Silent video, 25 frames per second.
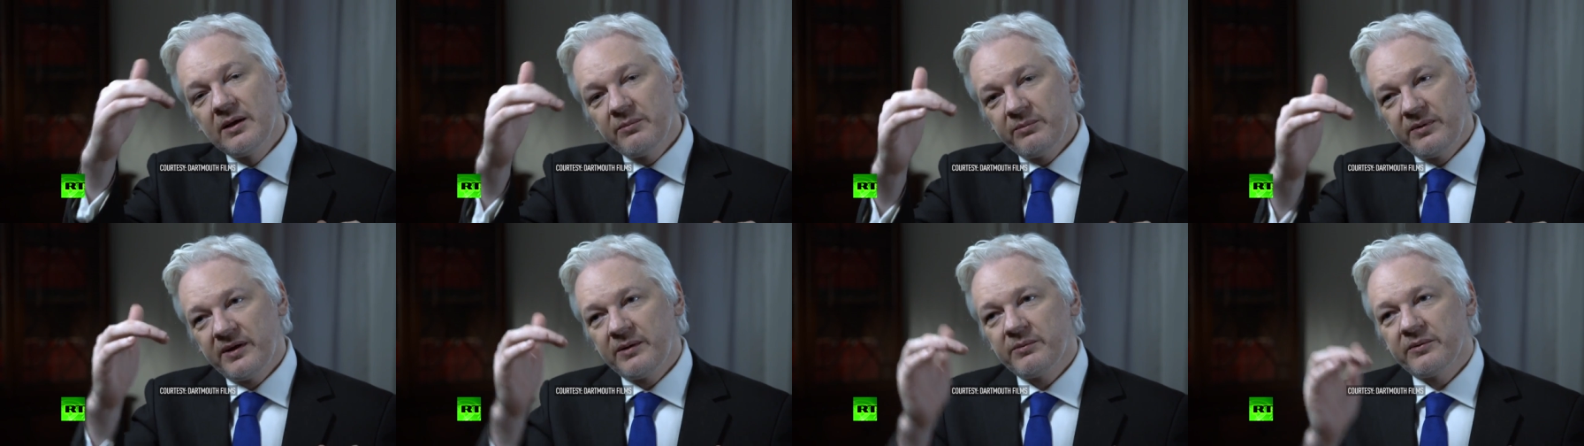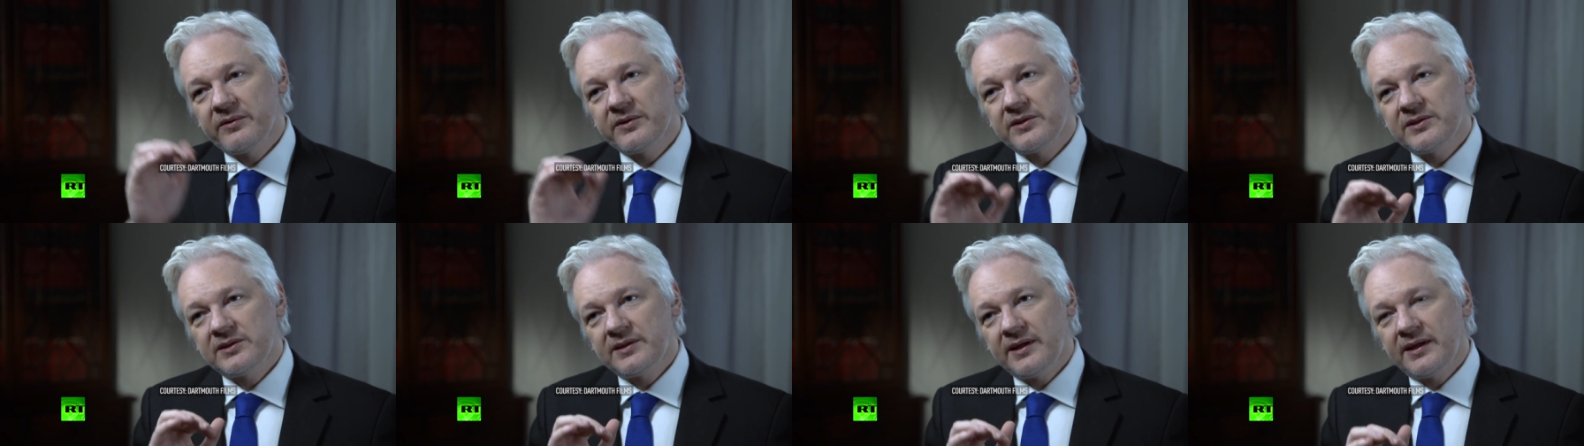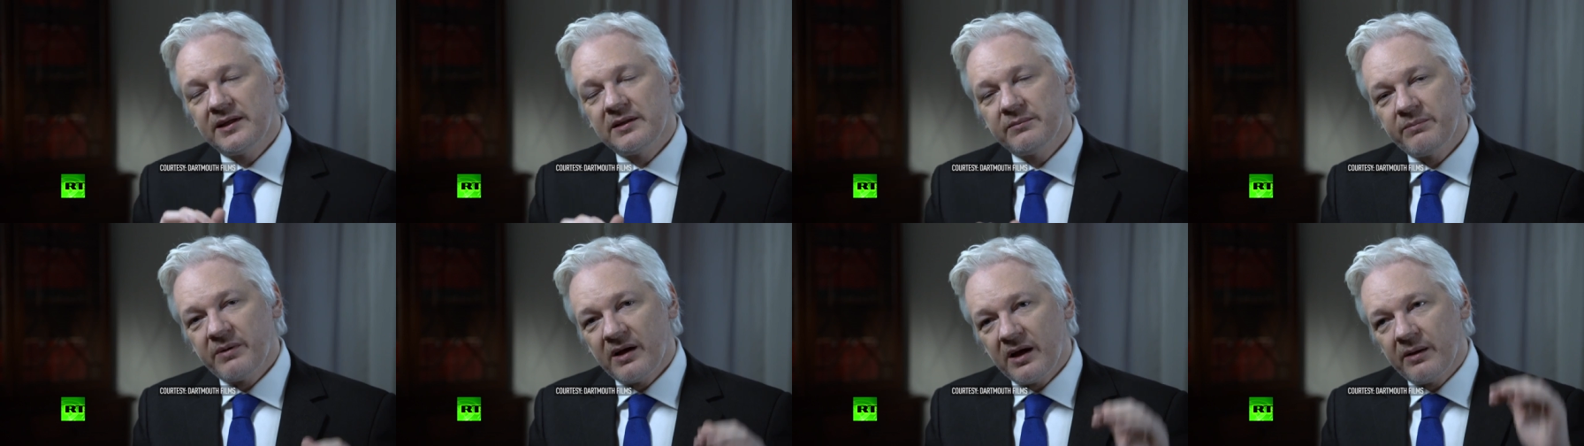people in the
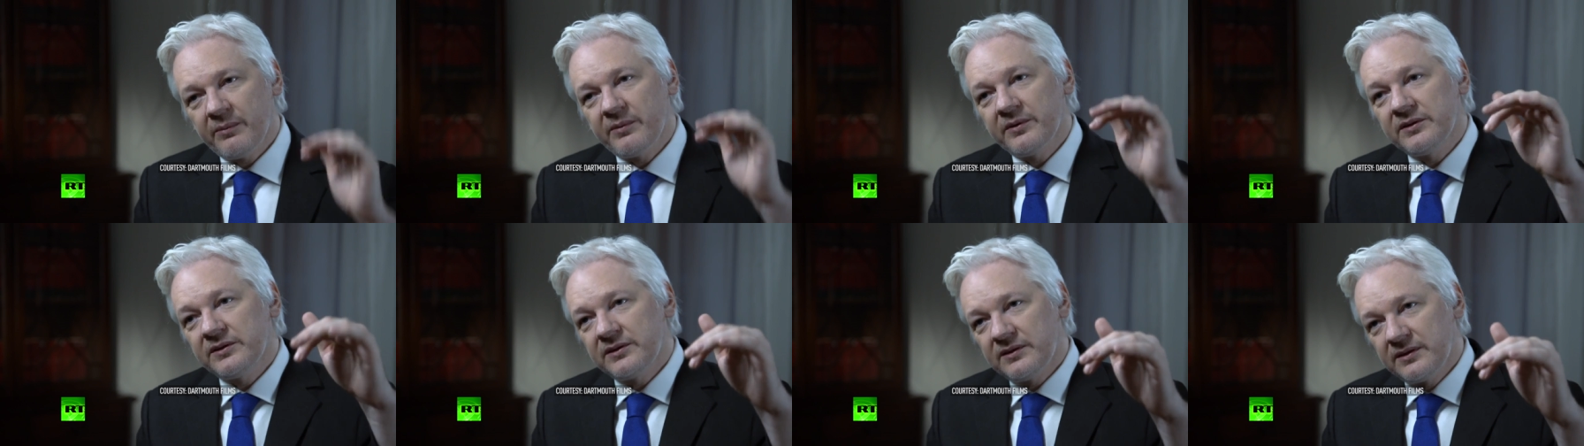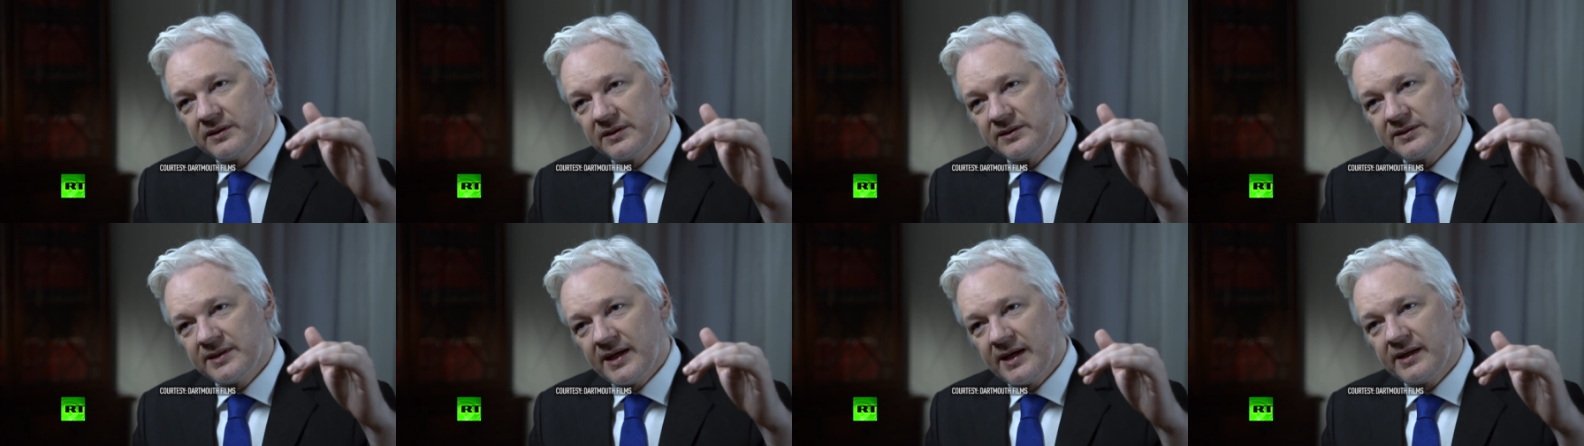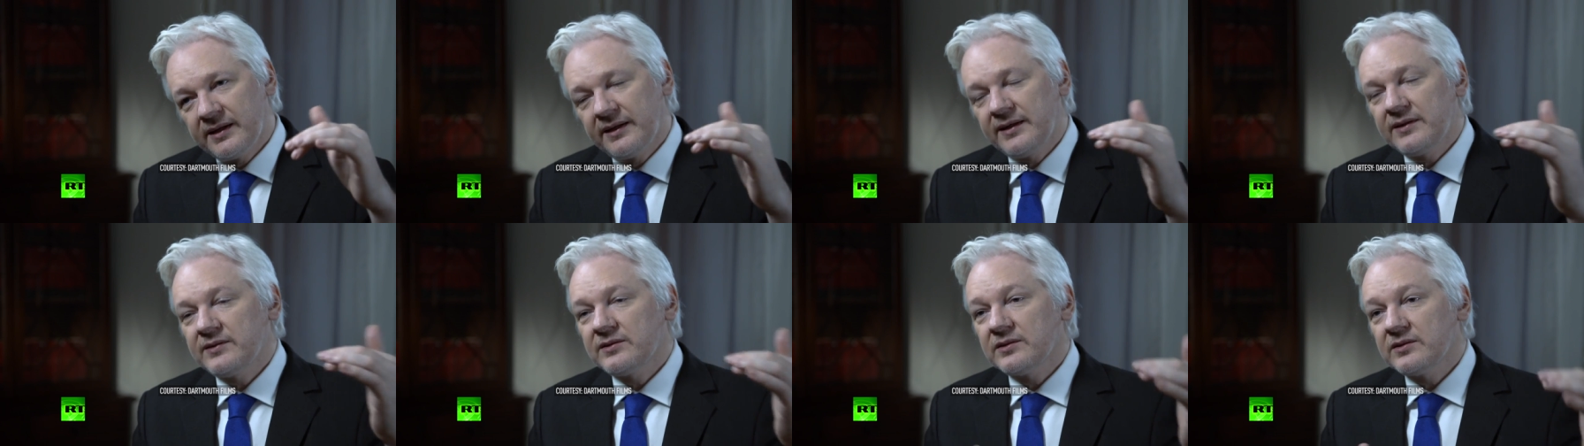State Department and the
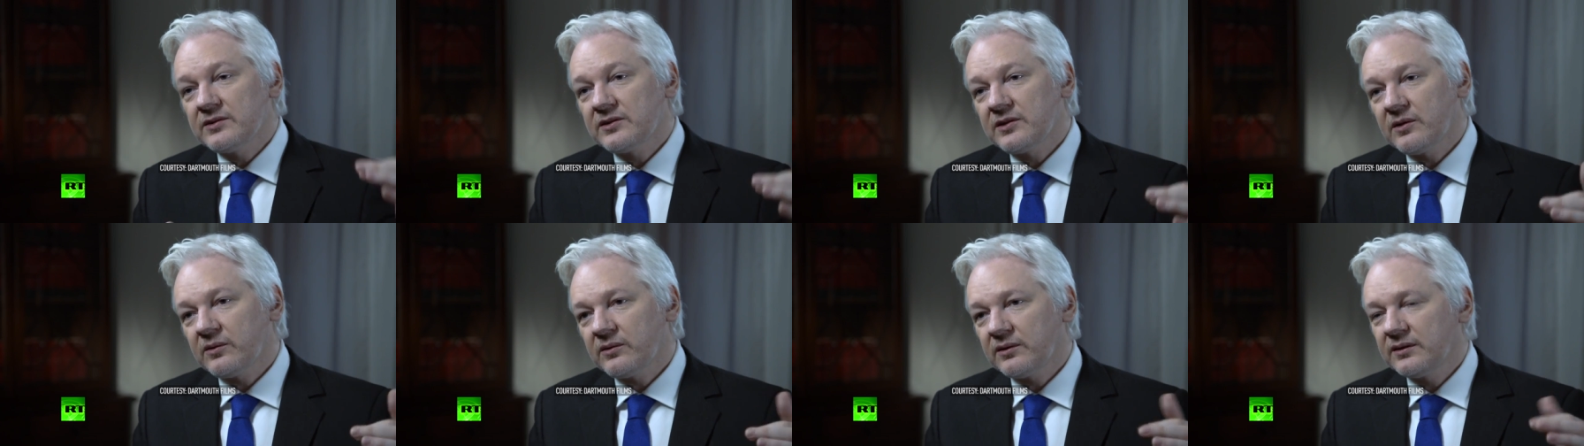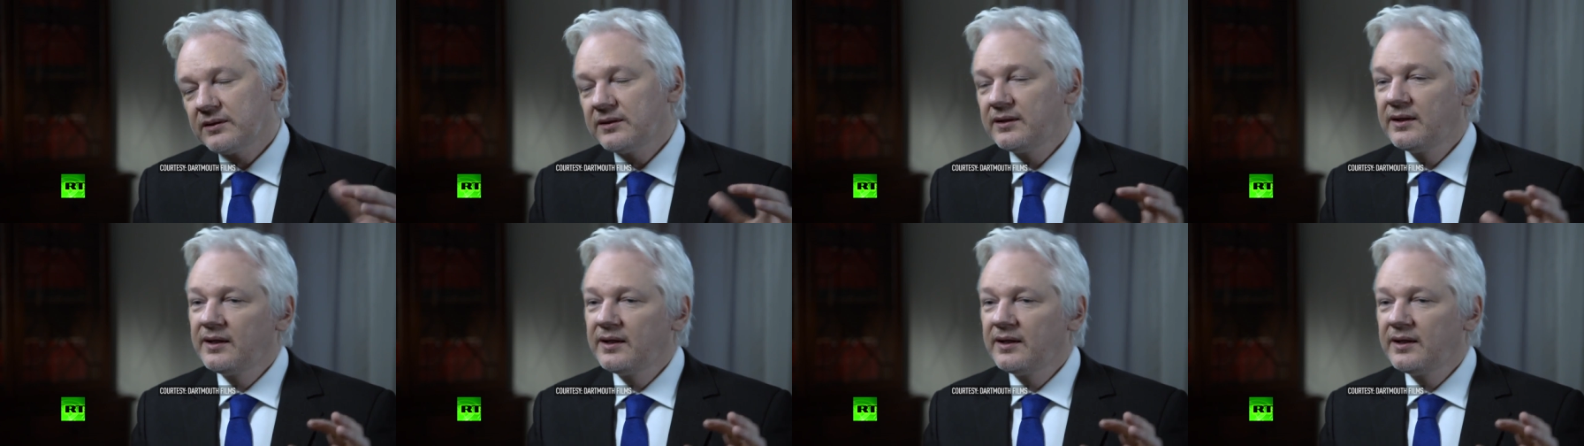Saudis and so